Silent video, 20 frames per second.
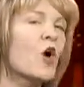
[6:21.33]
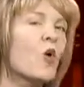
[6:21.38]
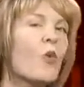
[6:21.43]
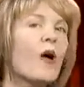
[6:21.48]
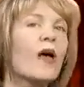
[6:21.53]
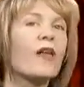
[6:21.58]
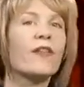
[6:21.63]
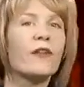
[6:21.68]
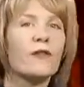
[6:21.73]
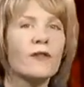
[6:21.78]

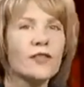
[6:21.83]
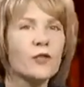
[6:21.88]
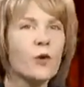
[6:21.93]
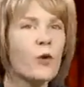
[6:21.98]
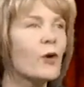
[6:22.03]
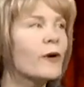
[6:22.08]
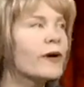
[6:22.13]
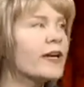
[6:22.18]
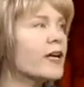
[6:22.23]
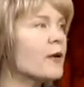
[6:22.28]
well, there is
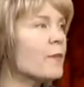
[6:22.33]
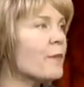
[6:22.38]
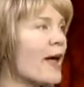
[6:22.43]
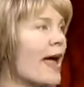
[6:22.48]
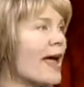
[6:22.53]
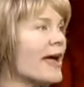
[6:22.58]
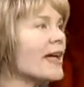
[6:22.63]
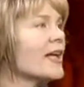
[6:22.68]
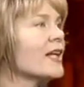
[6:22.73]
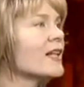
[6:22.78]
already a
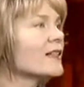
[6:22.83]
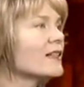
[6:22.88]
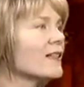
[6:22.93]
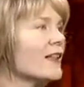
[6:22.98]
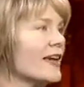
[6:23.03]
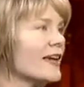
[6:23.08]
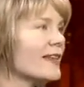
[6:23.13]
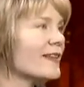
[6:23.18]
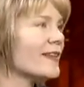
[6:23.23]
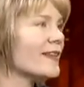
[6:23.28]
bank
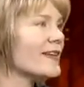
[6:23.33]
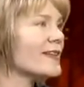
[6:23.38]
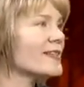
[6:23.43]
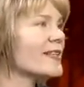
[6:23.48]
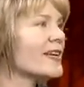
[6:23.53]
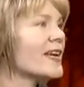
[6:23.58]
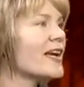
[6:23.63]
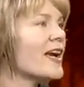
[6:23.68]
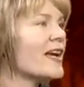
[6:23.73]
like this,